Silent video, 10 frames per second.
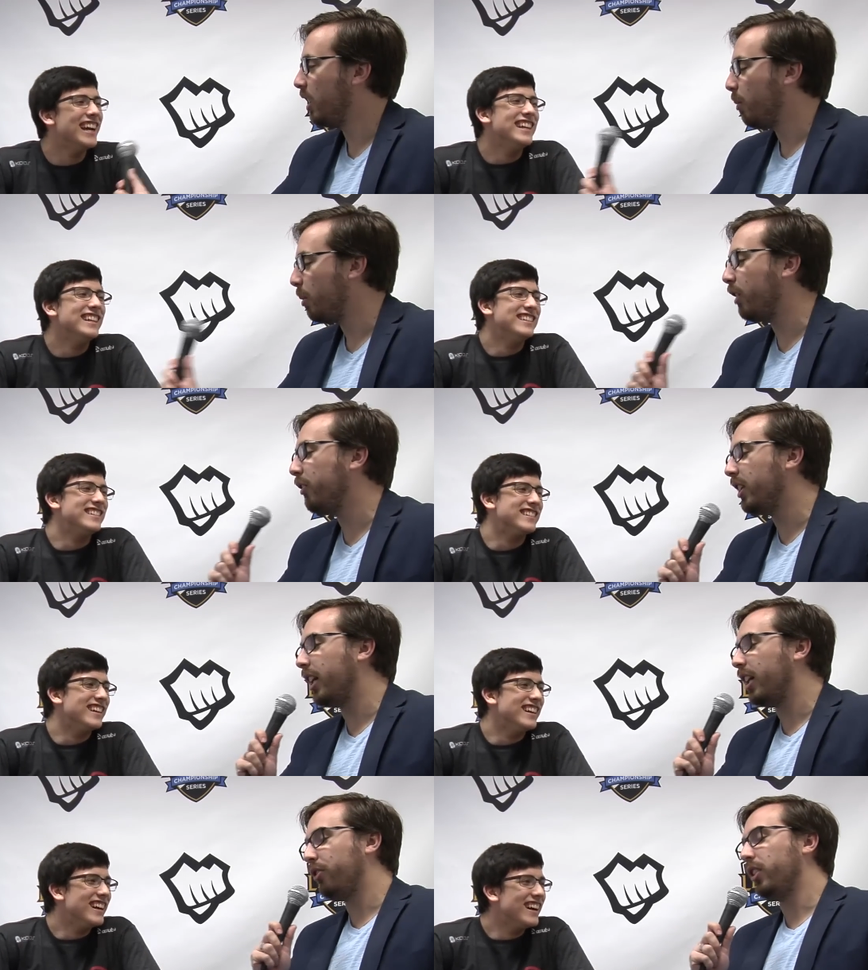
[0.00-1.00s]
Speaker 1: but I feel
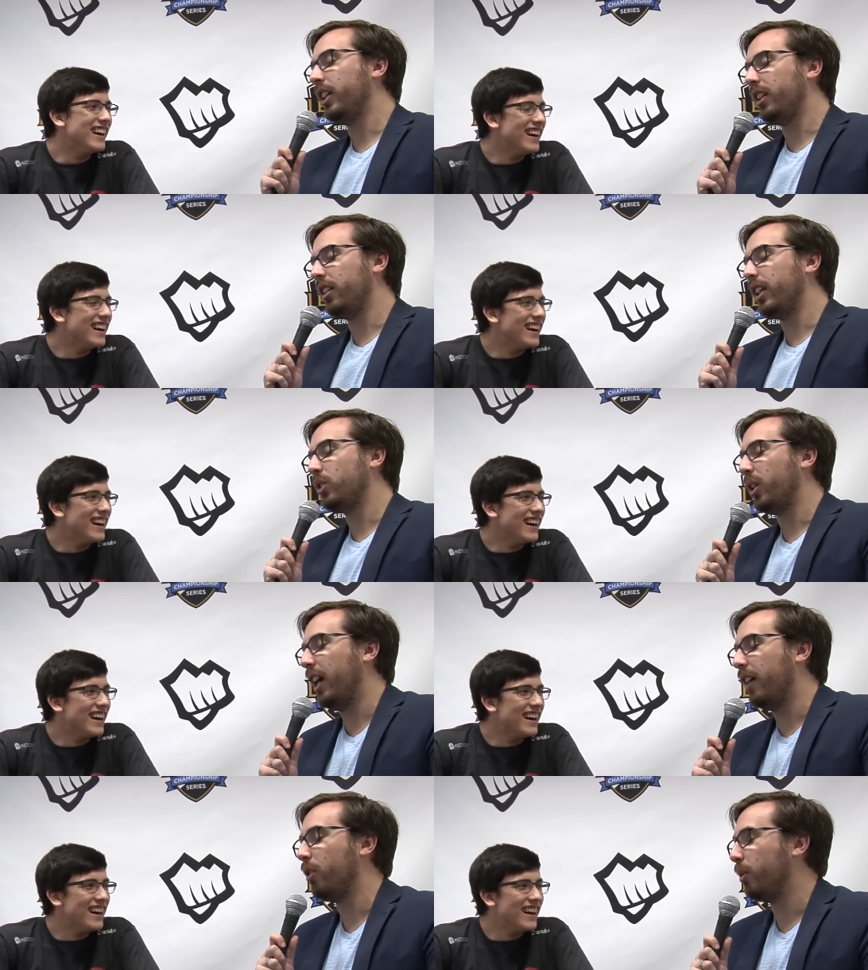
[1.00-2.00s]
I feel like that's what
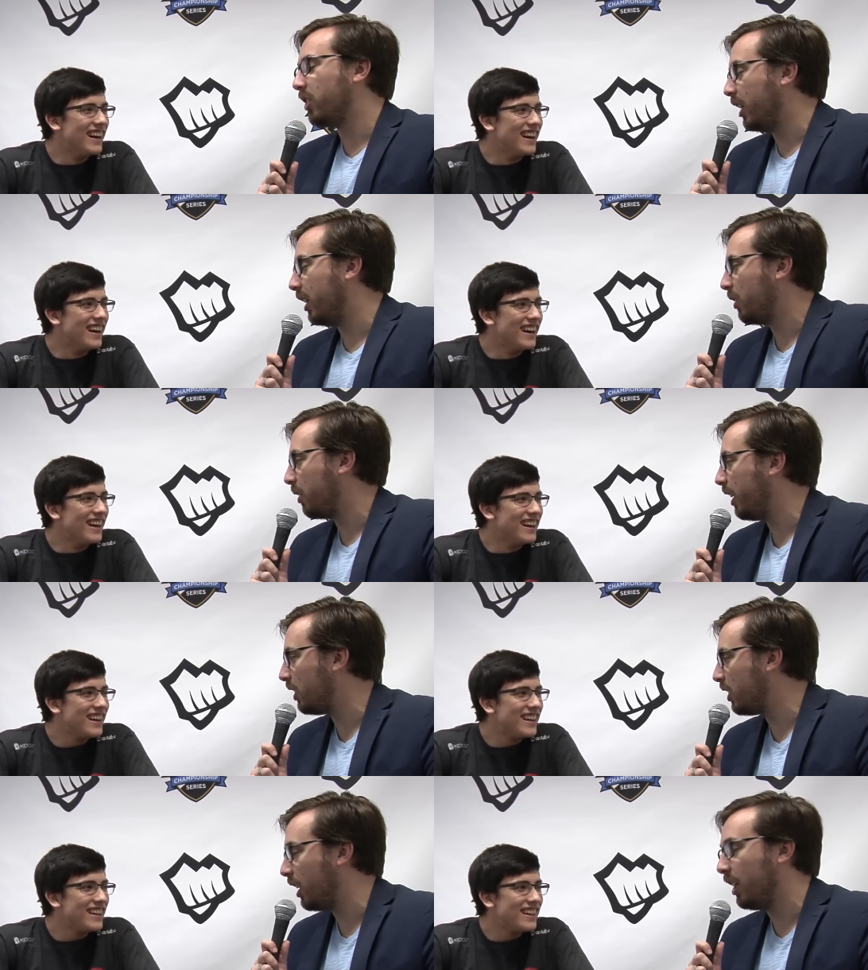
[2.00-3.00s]
everyone says, right? It's
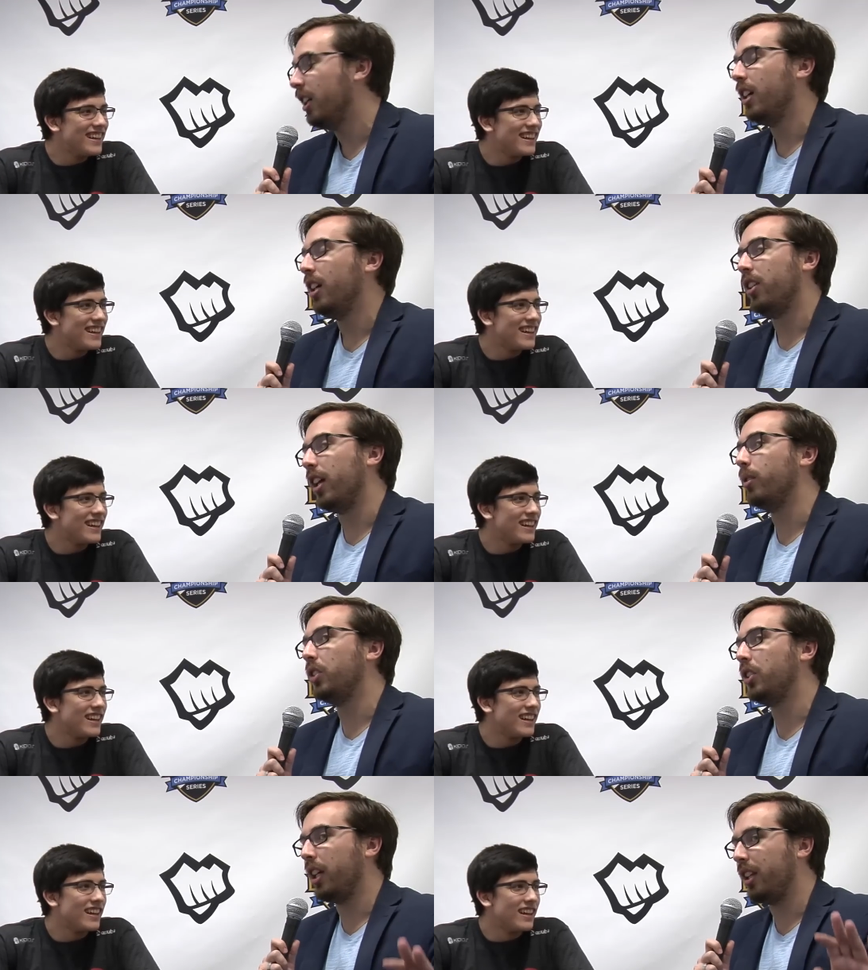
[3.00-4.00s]
like that was
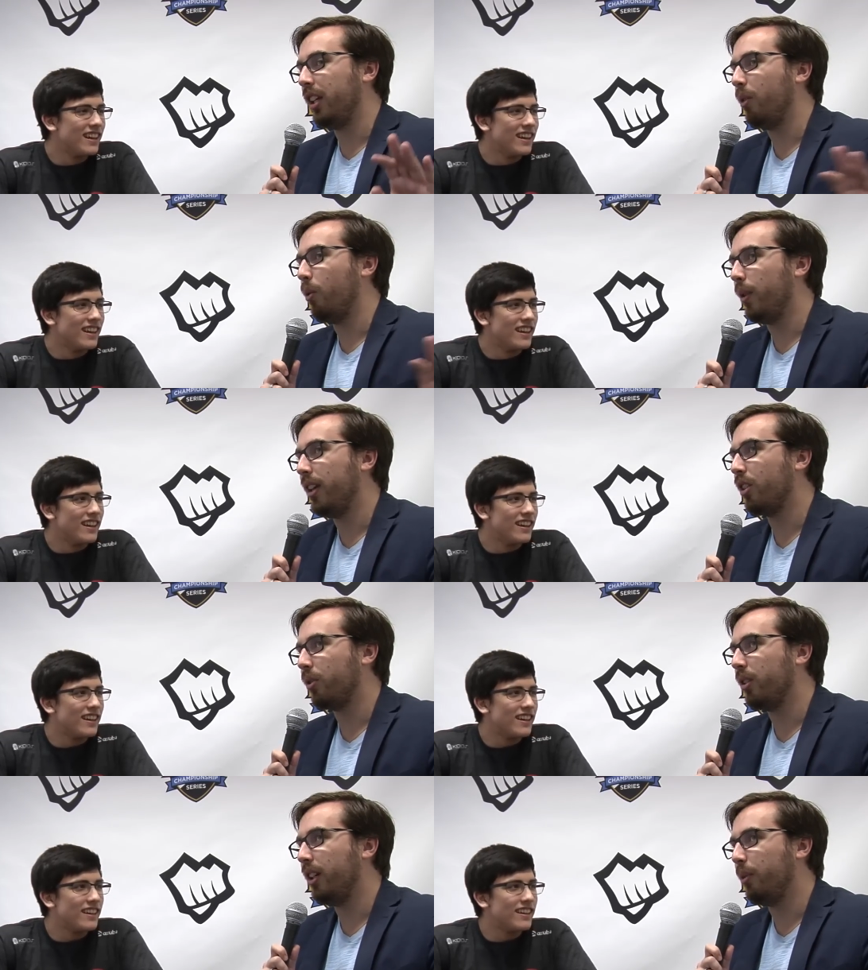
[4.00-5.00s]
like the week
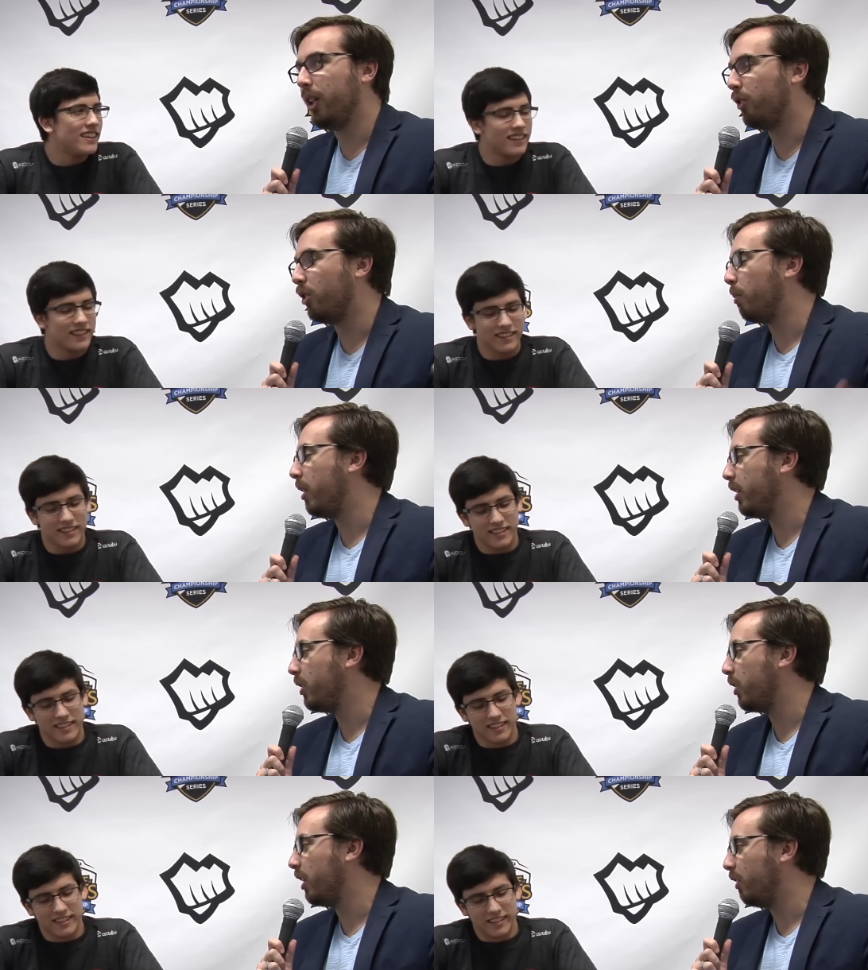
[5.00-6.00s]
three, week four
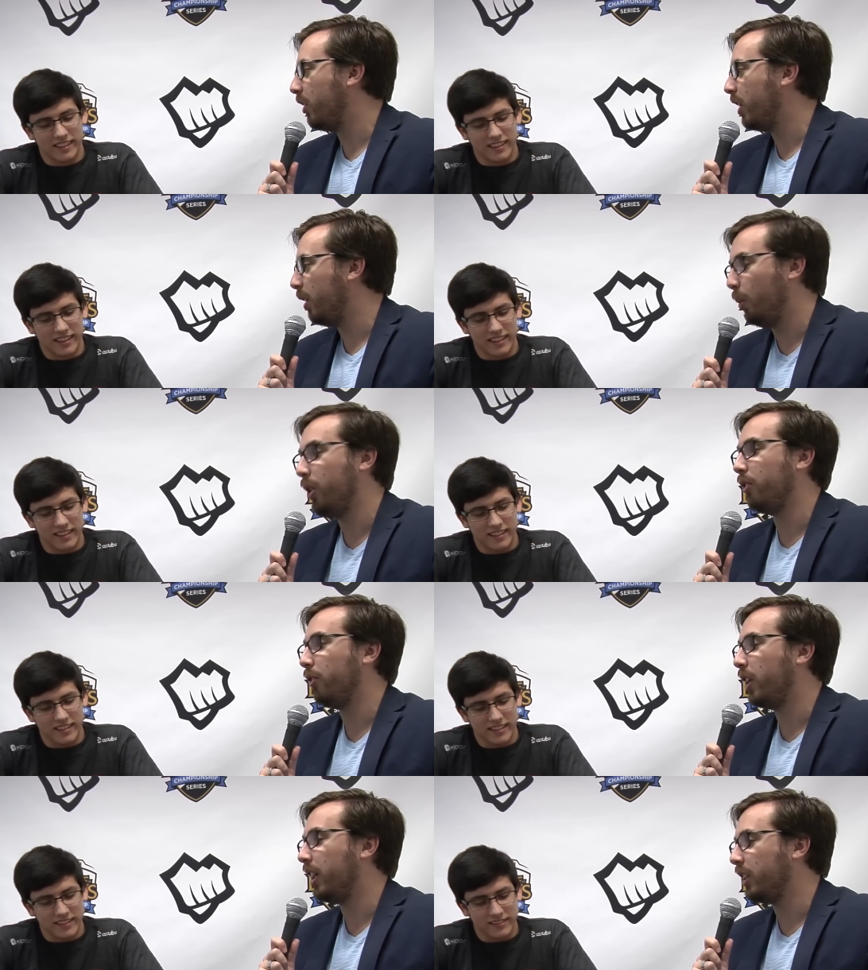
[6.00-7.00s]
mantra of like
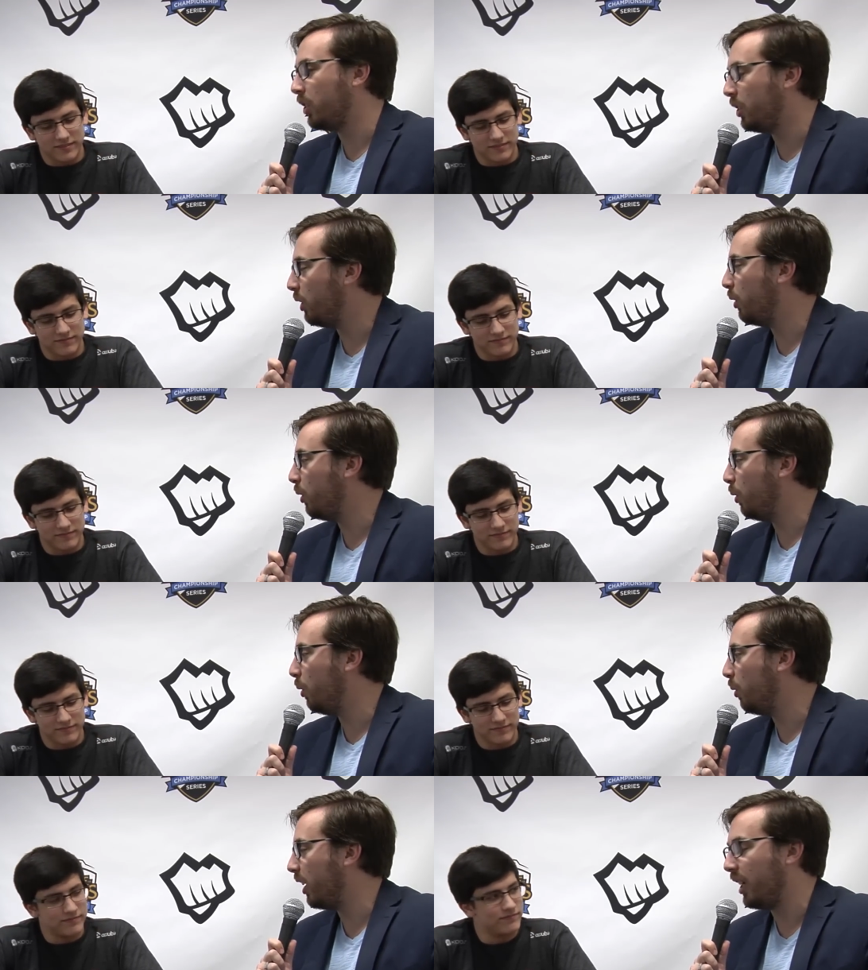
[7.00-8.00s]
Winterfox, you
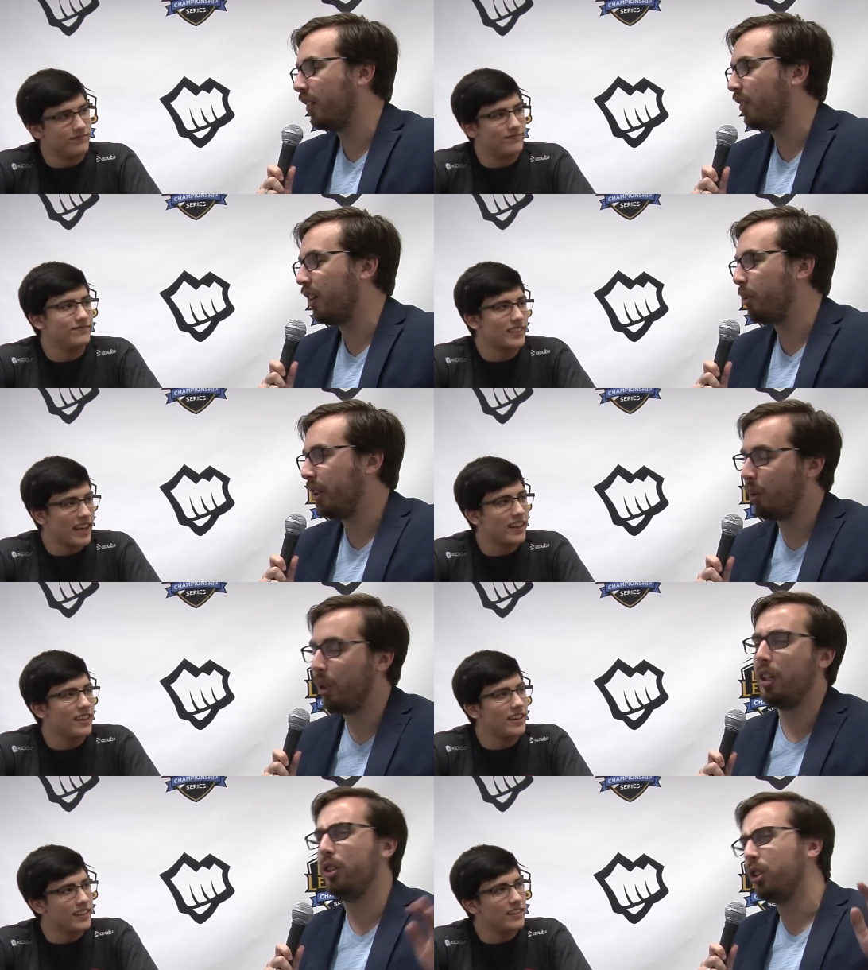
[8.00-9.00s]
like every, everybody.
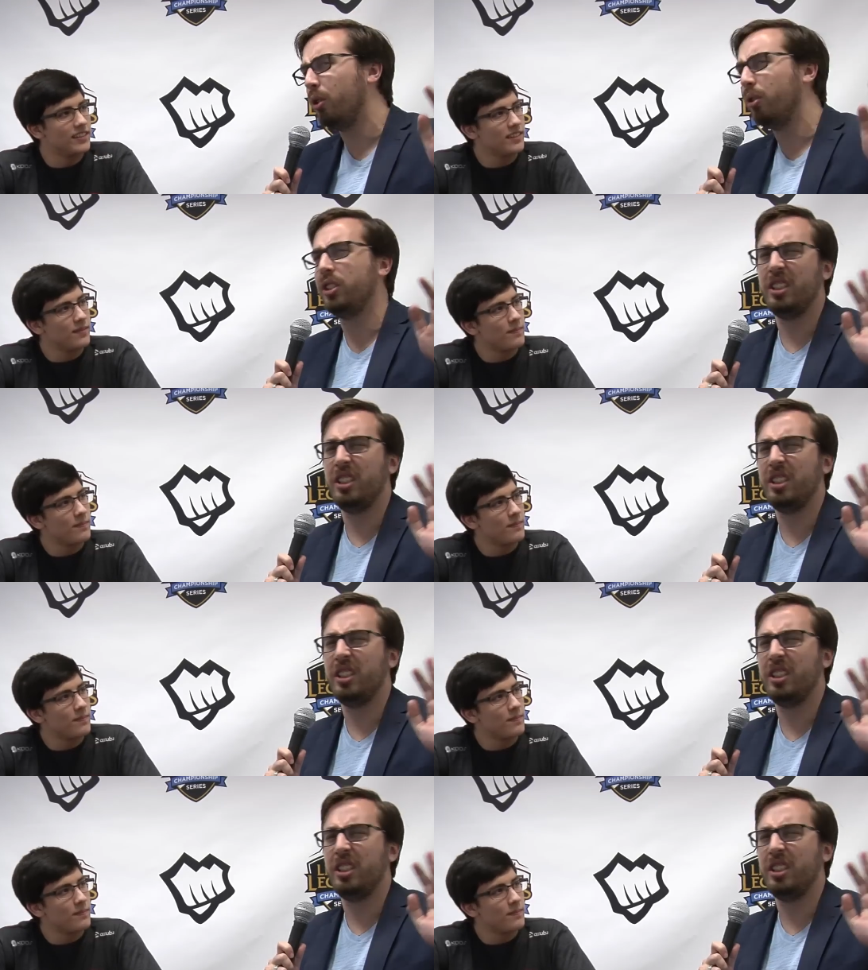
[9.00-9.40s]
Well, you know, it's gonna